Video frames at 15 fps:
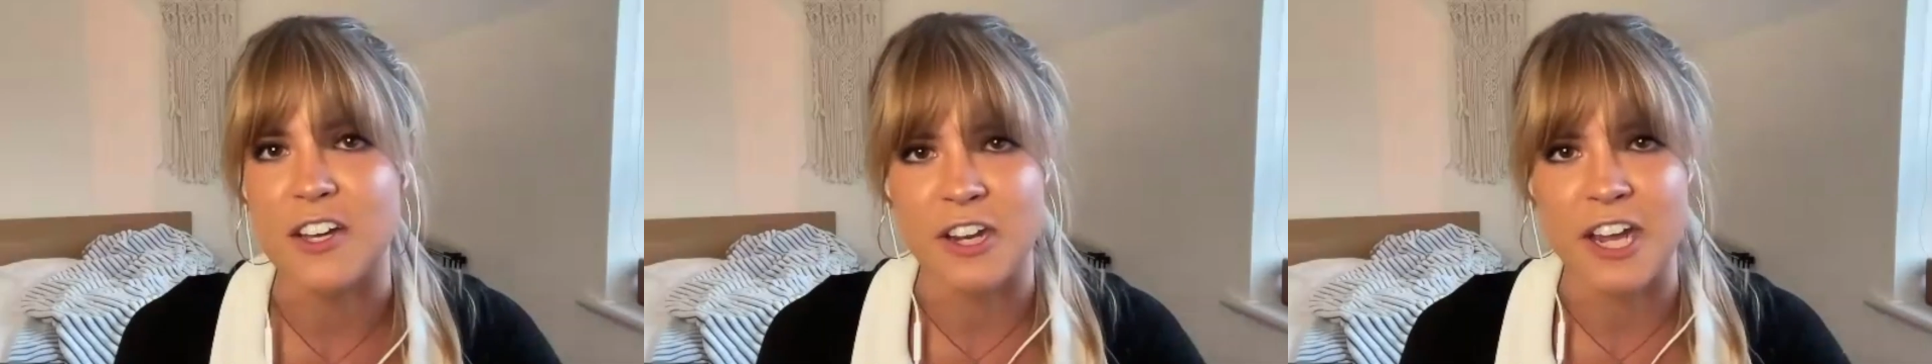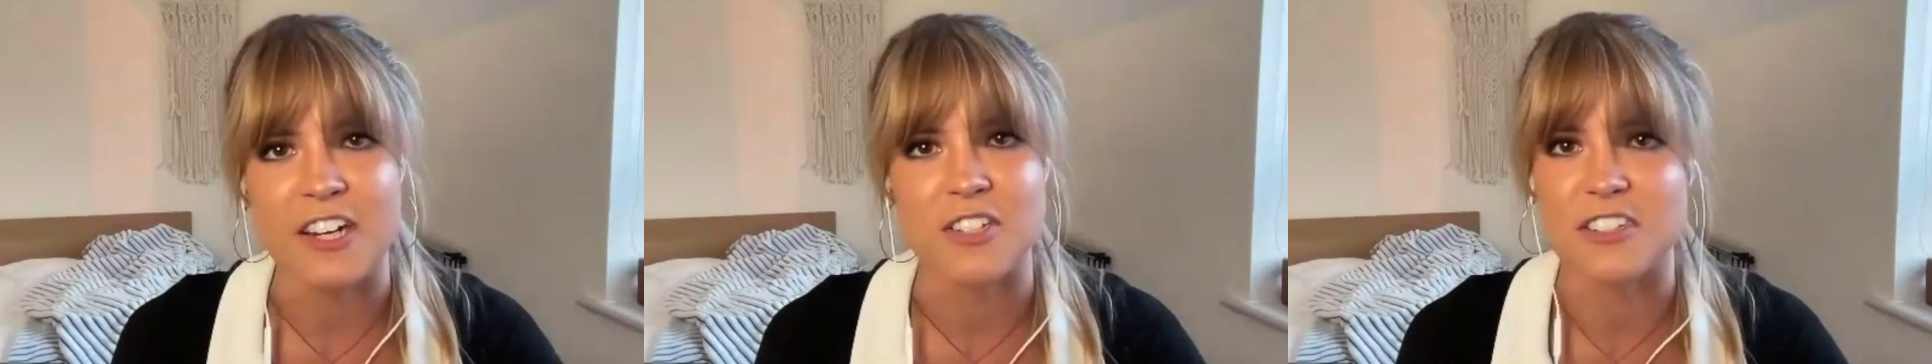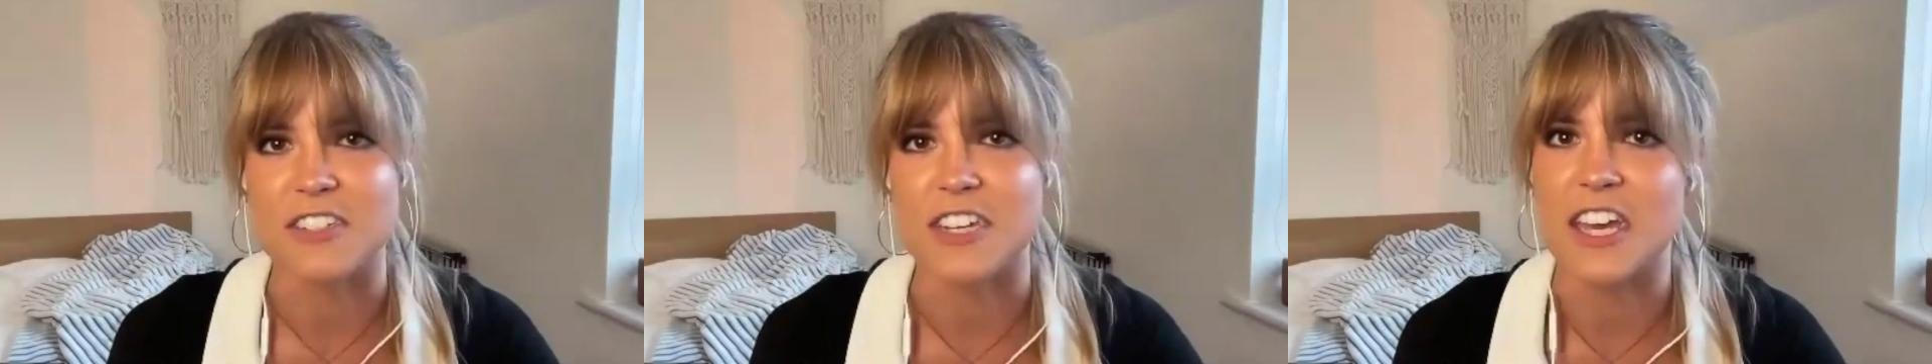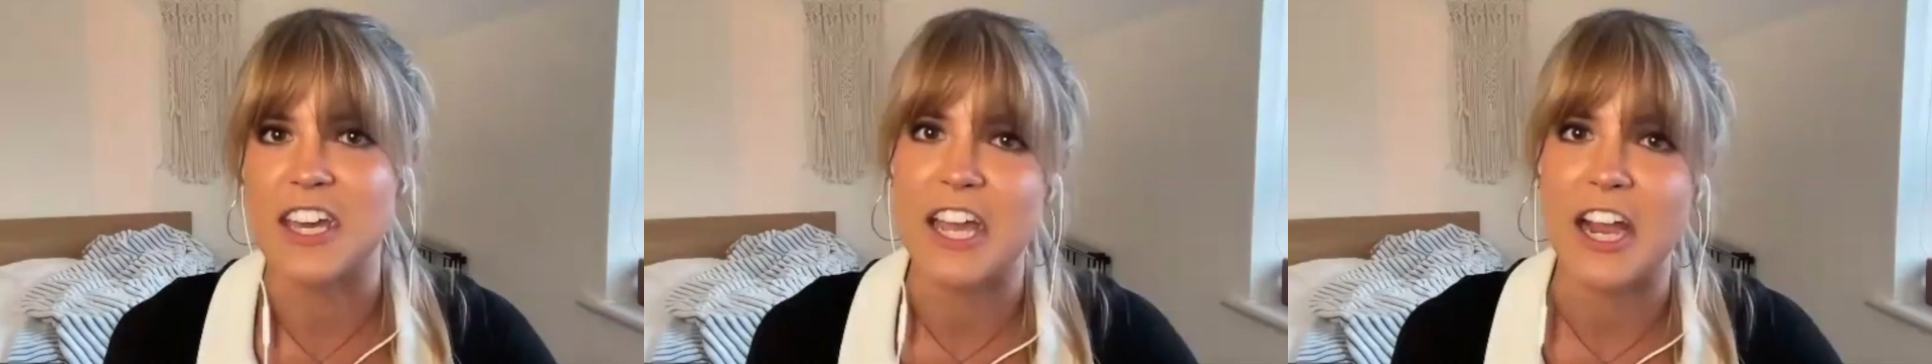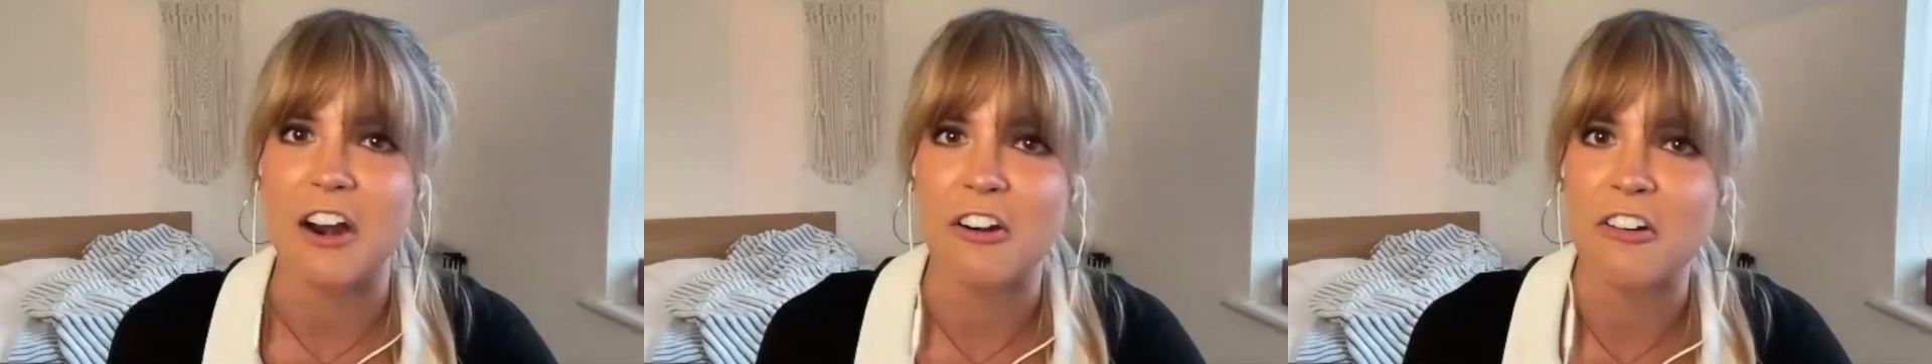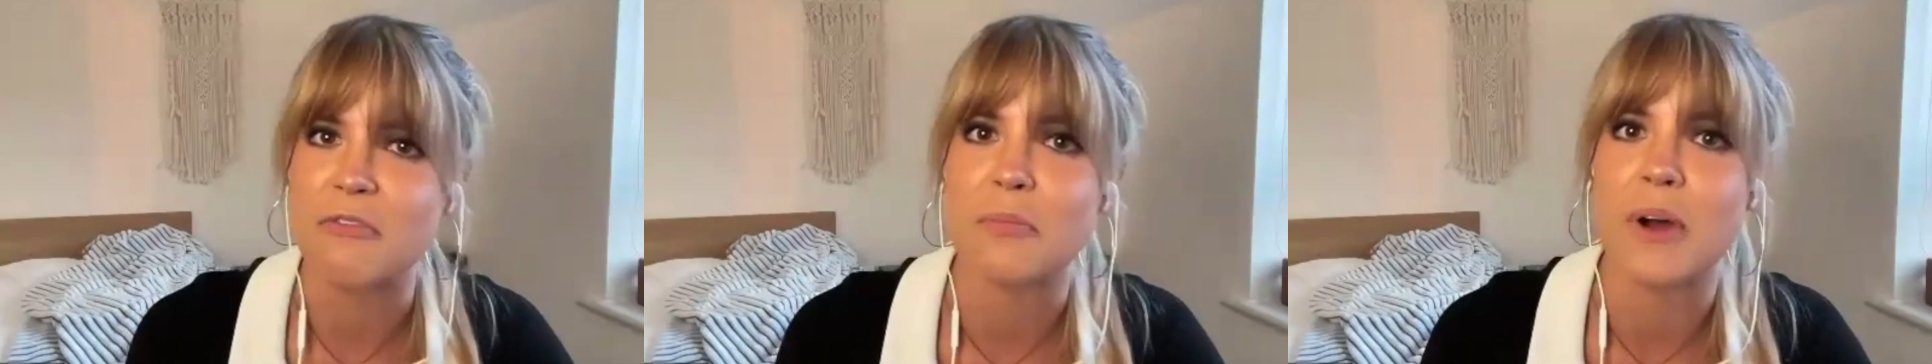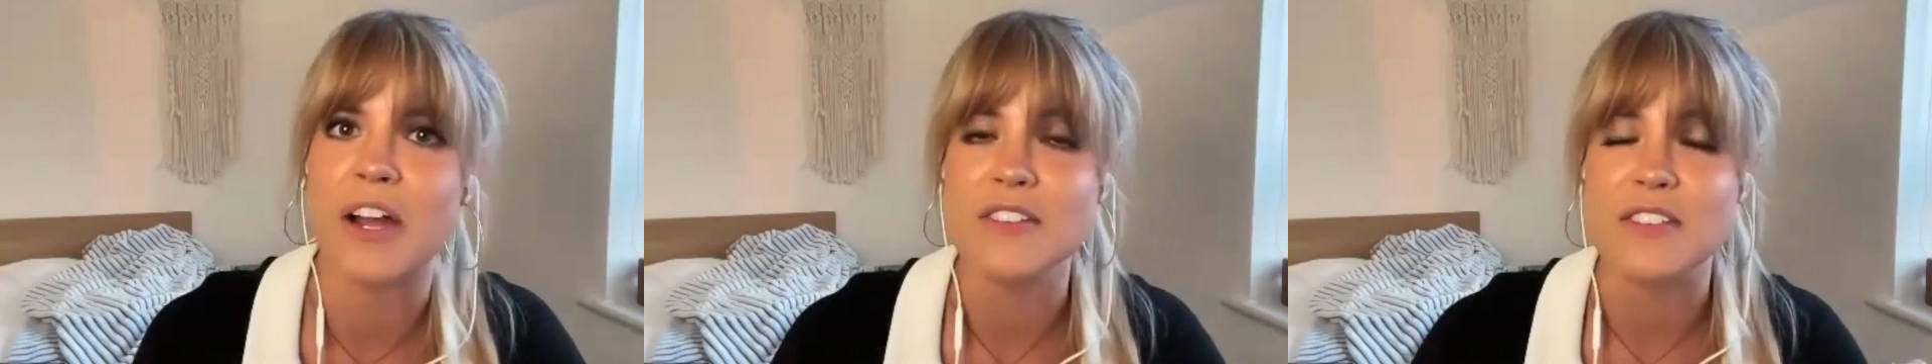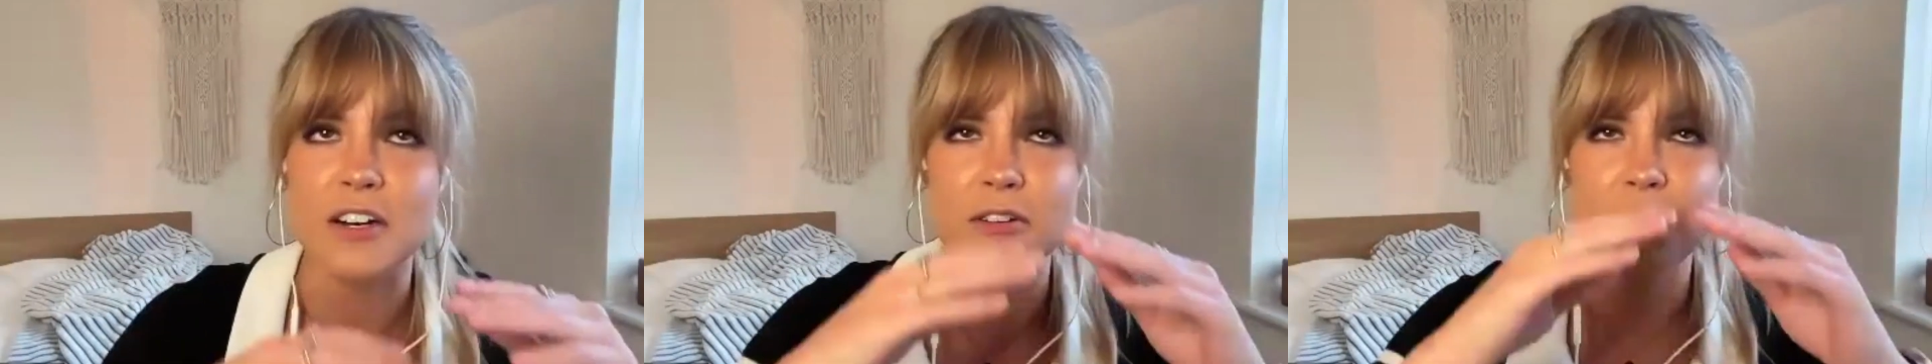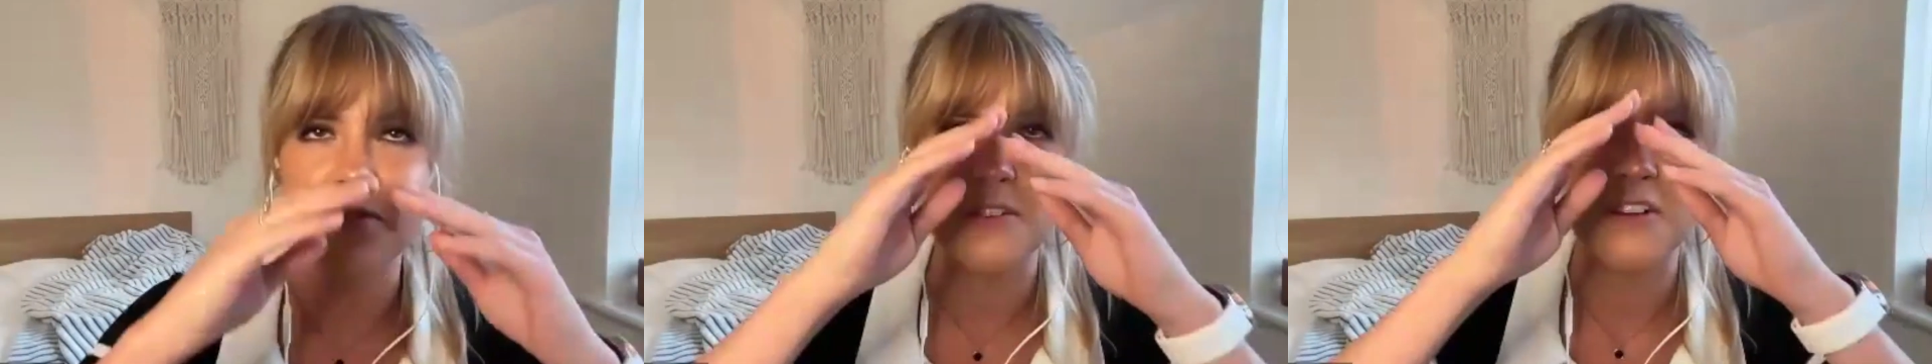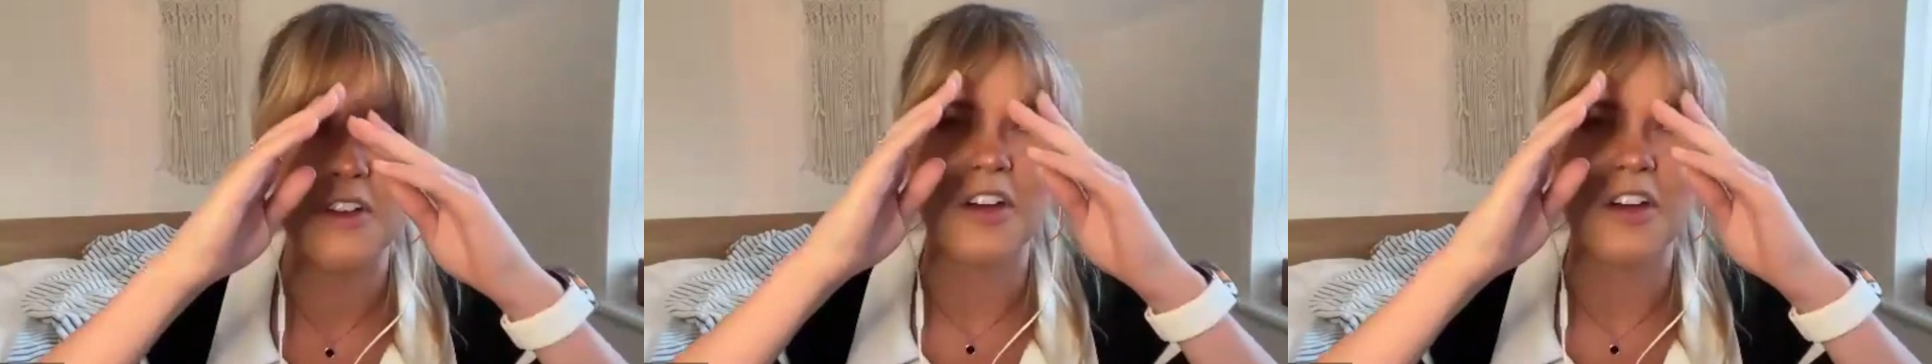could actually take care of myself.